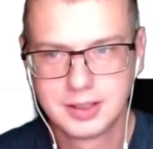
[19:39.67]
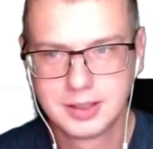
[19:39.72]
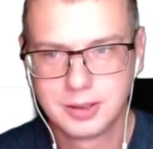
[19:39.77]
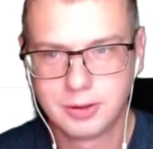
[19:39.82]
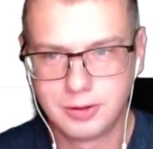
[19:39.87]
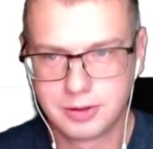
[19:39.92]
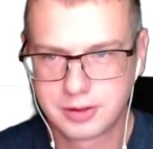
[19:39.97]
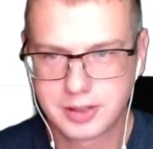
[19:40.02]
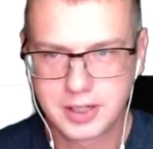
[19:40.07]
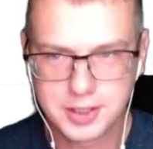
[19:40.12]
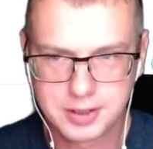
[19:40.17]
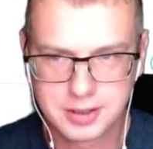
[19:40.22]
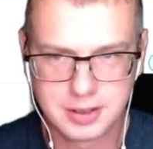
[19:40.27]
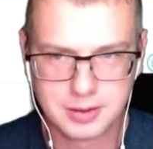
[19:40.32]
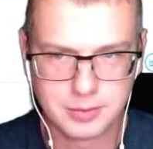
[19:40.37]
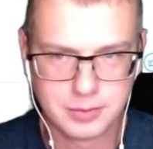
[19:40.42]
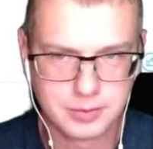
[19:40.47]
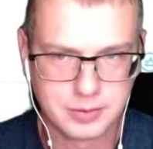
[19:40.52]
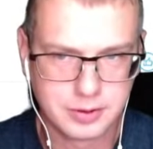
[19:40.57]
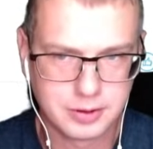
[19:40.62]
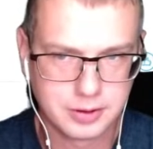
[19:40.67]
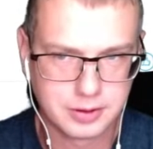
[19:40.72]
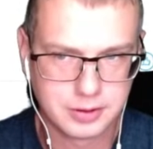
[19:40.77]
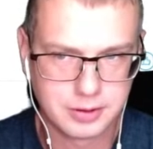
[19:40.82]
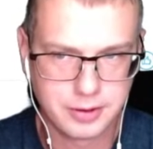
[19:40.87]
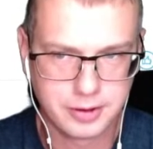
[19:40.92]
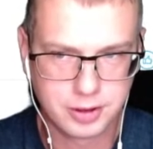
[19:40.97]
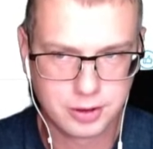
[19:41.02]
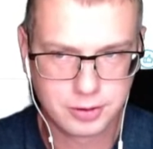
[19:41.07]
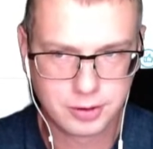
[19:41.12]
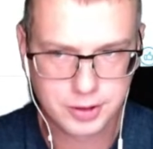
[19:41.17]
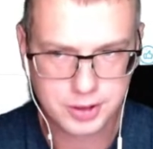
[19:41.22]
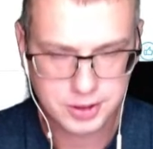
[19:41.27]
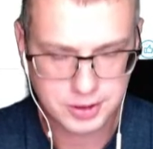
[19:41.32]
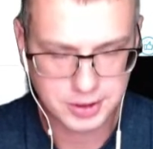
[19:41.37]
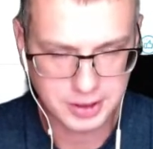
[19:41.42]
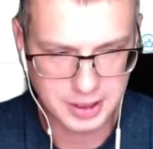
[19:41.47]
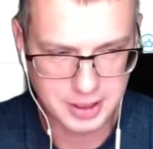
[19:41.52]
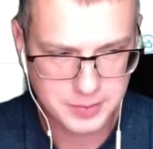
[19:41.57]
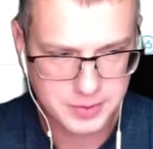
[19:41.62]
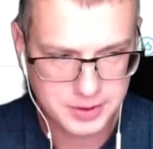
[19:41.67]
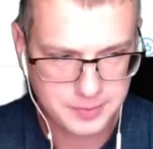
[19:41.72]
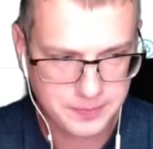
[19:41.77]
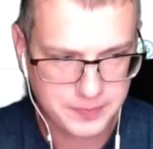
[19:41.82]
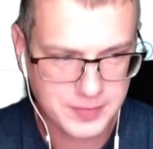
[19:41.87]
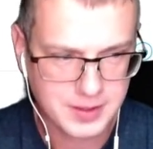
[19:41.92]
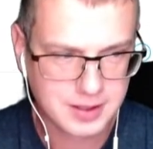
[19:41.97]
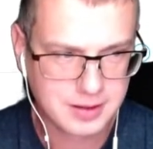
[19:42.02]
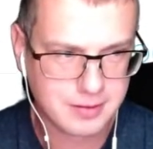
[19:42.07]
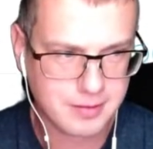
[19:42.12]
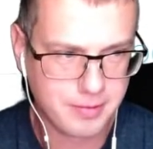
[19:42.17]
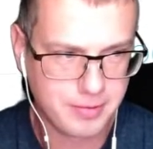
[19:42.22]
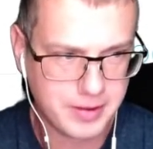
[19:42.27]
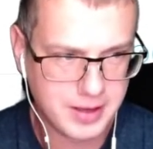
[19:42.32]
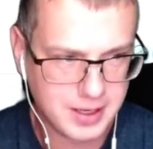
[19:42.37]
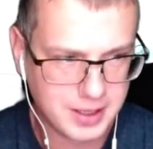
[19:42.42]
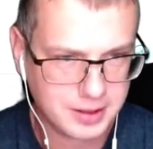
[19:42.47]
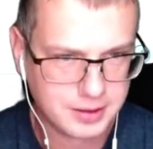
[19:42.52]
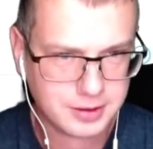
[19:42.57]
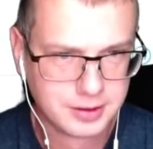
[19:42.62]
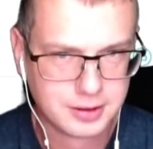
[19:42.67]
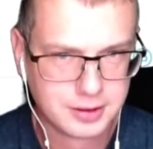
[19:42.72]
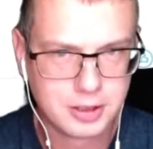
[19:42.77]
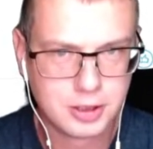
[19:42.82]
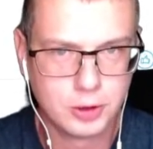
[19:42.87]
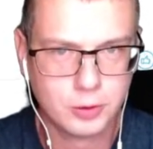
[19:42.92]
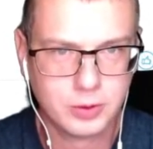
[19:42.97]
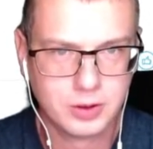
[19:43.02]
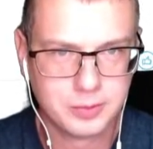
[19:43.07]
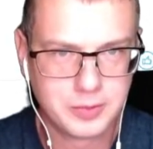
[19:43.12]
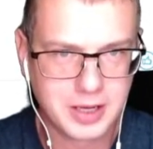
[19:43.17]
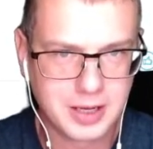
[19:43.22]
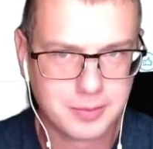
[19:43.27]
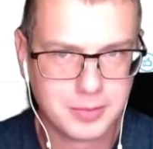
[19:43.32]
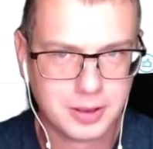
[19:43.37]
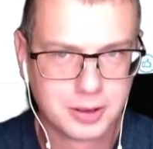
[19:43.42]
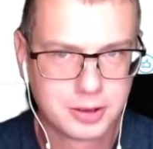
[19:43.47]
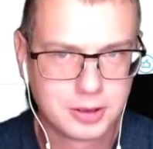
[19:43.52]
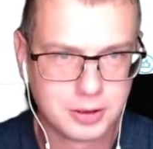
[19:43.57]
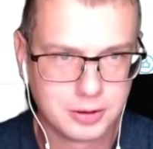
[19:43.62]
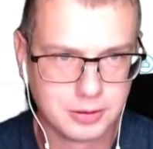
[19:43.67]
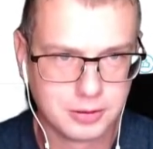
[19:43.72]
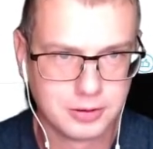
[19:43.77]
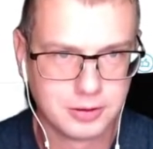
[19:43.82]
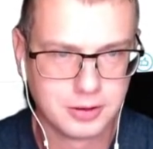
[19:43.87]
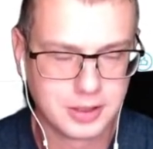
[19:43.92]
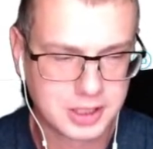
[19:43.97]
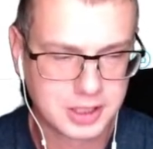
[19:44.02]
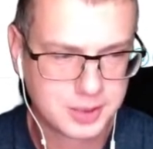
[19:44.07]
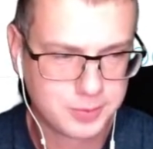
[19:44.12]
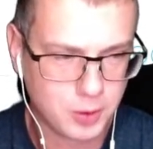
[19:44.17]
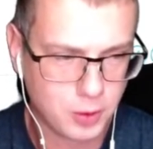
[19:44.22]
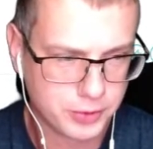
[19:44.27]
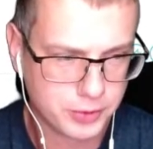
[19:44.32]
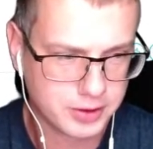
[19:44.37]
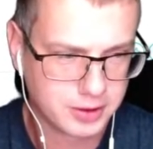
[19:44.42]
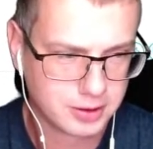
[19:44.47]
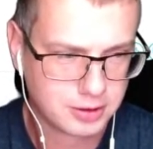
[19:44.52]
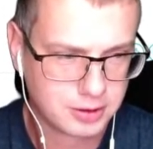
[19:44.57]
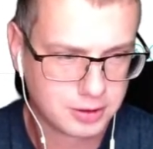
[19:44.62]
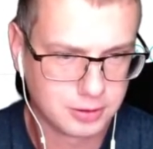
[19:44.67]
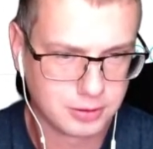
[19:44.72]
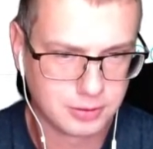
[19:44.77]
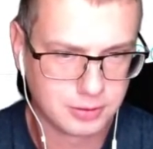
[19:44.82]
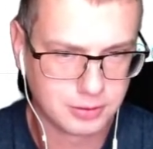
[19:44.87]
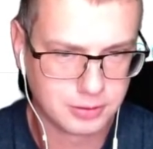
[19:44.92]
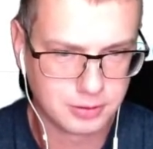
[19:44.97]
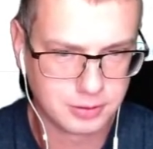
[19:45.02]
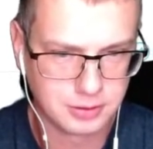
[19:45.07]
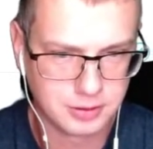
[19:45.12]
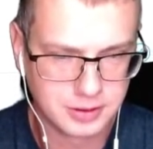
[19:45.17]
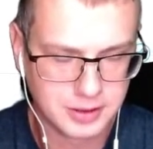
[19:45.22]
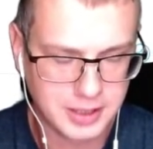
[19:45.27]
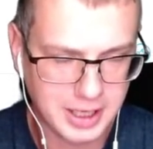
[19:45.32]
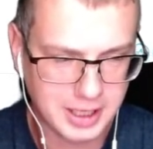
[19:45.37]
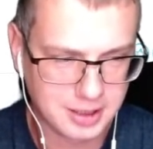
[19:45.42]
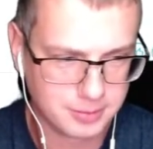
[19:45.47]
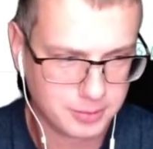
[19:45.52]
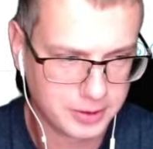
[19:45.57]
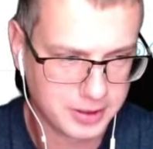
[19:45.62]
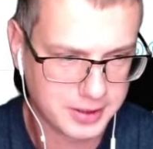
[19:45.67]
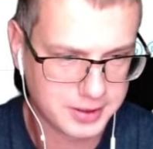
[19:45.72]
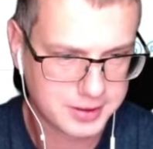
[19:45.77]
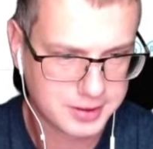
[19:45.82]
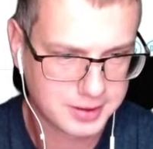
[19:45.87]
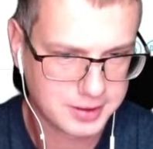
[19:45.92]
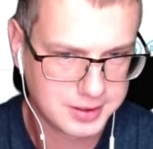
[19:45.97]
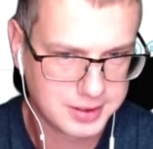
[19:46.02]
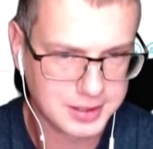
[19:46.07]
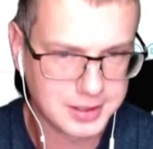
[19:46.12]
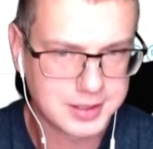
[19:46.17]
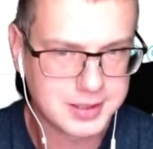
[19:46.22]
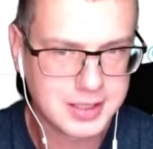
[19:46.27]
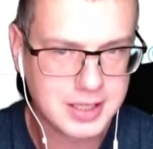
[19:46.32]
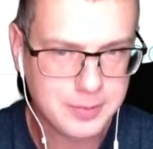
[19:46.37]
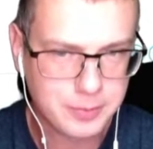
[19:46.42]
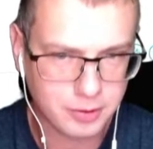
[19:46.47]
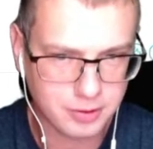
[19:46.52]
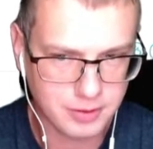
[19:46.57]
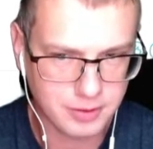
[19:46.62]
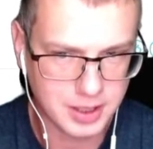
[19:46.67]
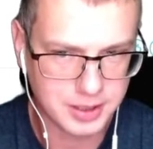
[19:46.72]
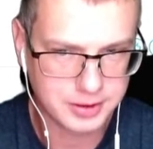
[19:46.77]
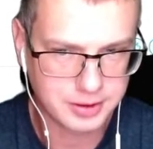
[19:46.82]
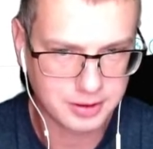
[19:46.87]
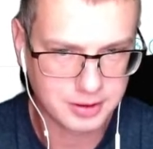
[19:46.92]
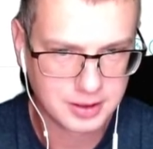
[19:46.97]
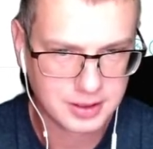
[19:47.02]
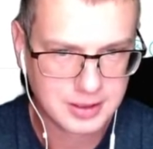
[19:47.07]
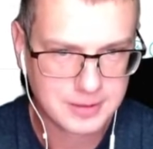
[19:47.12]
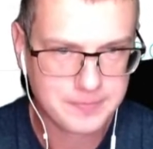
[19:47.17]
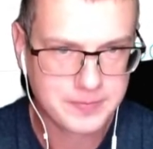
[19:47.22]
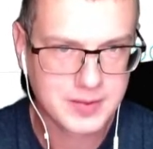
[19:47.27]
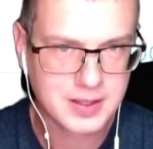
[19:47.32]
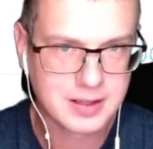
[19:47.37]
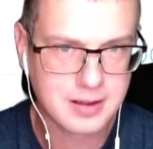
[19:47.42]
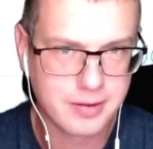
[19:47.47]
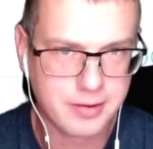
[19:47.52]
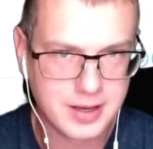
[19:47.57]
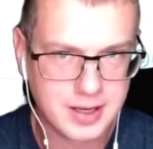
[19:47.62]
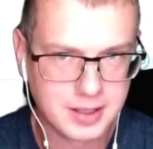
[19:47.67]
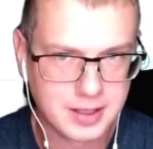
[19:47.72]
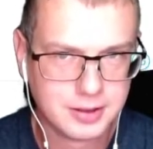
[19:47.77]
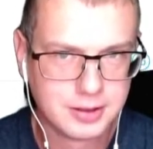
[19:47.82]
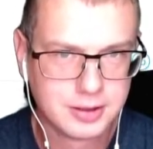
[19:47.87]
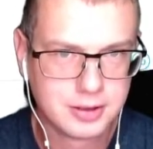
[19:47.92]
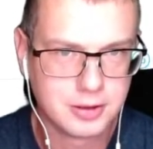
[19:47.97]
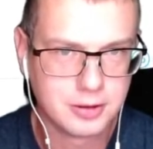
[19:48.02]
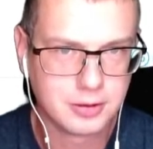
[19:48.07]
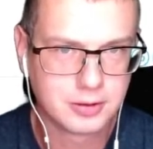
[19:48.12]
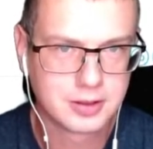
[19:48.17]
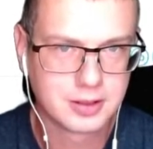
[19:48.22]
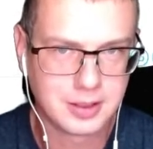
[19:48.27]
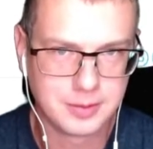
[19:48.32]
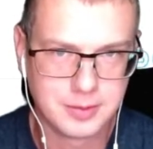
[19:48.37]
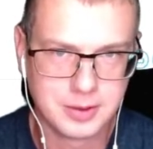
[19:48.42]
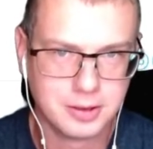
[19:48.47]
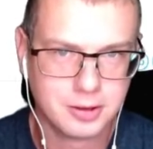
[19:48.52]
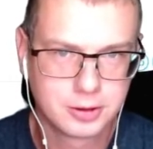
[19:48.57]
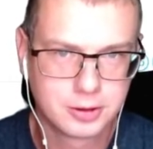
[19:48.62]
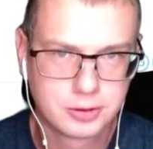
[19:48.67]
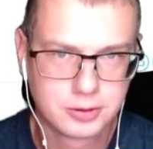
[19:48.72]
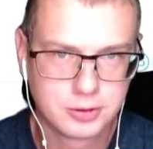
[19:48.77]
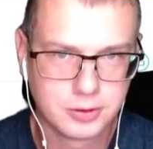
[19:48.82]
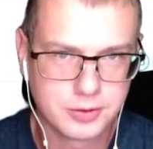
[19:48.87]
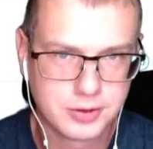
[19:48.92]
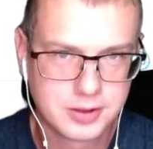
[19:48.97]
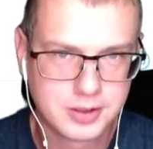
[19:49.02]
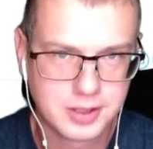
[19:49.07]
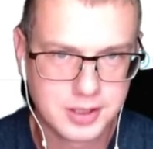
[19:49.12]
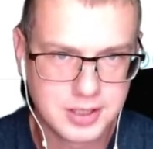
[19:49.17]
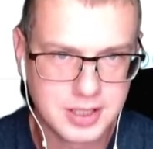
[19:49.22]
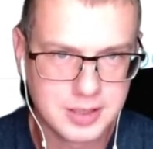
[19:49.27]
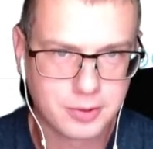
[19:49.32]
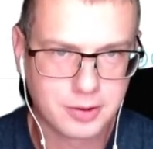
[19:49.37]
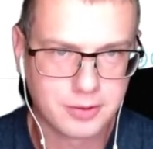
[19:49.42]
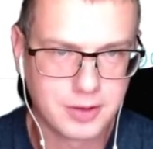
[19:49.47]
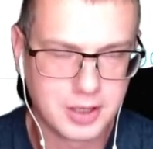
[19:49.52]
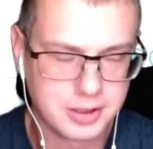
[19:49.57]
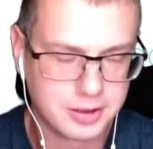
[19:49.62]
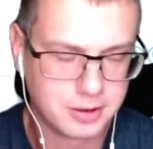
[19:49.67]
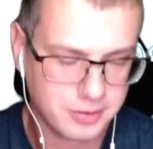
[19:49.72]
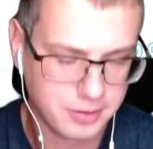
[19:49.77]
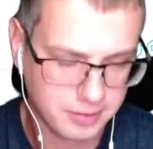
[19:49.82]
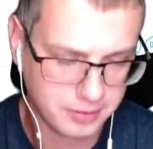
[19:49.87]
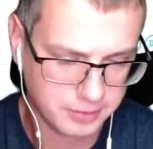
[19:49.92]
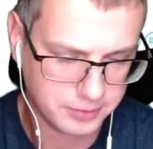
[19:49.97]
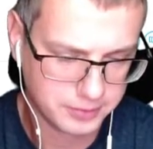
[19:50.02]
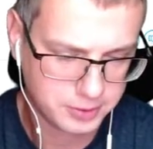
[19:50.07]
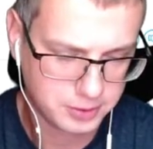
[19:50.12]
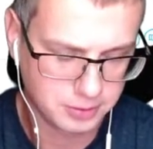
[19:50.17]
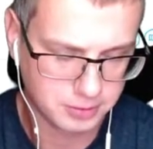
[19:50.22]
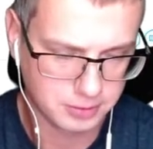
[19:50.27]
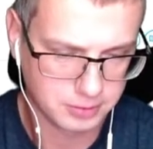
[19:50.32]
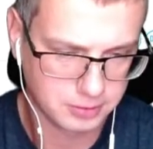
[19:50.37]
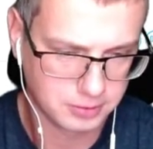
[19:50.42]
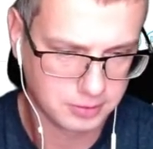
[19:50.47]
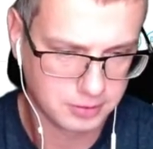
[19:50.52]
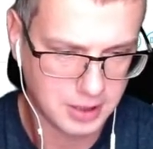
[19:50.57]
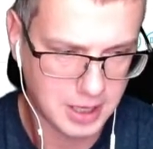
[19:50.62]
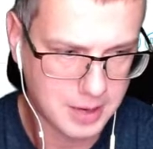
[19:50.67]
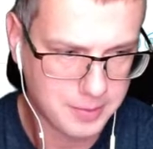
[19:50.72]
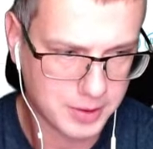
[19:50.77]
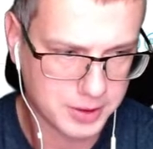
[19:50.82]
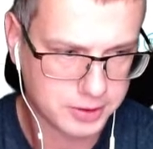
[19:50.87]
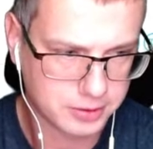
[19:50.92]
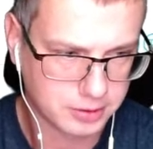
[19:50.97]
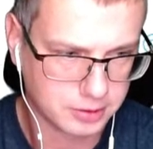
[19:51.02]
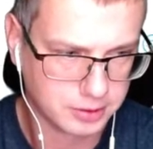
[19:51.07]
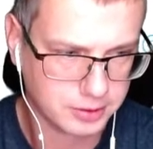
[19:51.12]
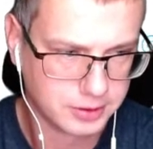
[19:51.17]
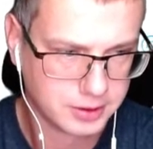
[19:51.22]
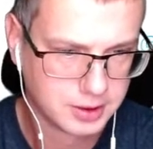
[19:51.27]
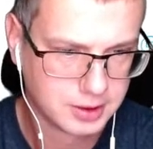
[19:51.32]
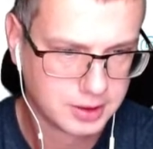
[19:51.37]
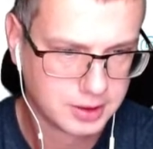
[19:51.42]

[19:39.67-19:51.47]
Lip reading: or custom resource types. Then you will be able to expose it to AWSCC provider. Then not to CC provider, to Amazon